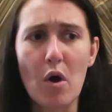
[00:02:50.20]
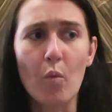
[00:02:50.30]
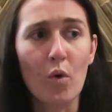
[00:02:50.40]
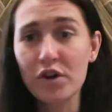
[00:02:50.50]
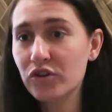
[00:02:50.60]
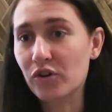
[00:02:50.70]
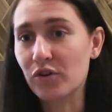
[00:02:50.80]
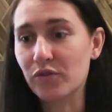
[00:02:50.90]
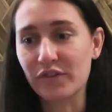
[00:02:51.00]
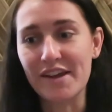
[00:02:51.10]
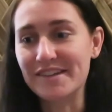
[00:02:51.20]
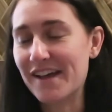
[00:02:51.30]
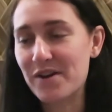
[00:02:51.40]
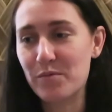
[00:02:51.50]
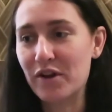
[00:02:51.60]
One girl like
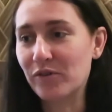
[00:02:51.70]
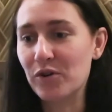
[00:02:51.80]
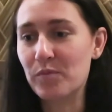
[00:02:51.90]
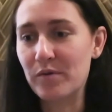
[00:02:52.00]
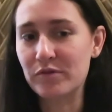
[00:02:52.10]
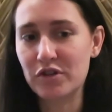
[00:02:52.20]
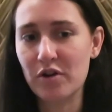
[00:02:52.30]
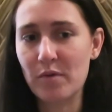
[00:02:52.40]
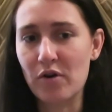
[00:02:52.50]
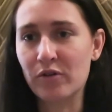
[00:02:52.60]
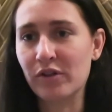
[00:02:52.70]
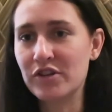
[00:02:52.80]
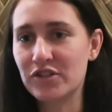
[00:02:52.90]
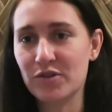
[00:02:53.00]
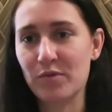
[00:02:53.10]
sat in my group and was talking about her
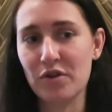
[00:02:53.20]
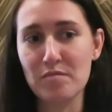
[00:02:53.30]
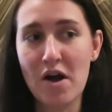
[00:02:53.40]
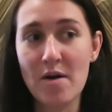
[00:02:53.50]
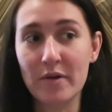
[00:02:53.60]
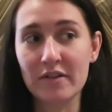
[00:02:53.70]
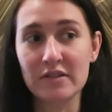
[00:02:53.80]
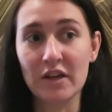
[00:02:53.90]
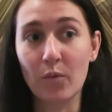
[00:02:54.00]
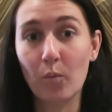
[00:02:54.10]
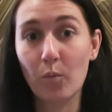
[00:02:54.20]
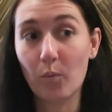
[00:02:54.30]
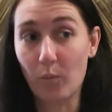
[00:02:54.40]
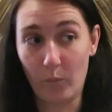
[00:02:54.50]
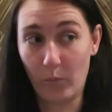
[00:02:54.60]
relationship with her mom, and I was like,
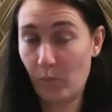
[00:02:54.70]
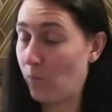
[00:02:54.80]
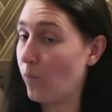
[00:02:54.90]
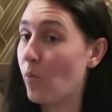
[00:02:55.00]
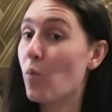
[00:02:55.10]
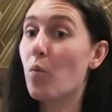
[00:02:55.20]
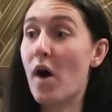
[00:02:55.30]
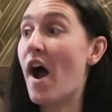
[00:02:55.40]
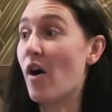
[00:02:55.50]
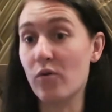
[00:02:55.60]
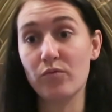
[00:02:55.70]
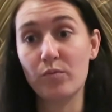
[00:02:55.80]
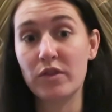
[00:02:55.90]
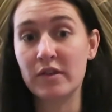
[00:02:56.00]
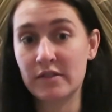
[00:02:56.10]
wow,
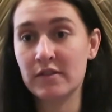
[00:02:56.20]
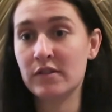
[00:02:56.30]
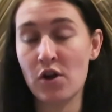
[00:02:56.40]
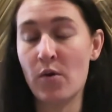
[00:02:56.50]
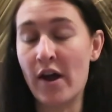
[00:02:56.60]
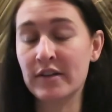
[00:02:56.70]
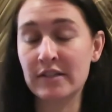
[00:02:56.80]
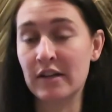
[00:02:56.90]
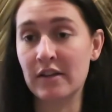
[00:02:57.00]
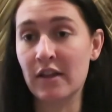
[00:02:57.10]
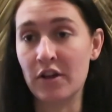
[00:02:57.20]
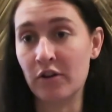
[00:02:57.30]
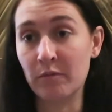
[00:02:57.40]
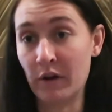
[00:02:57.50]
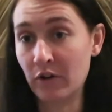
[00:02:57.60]
this is no accident that
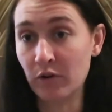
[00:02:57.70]
you're in my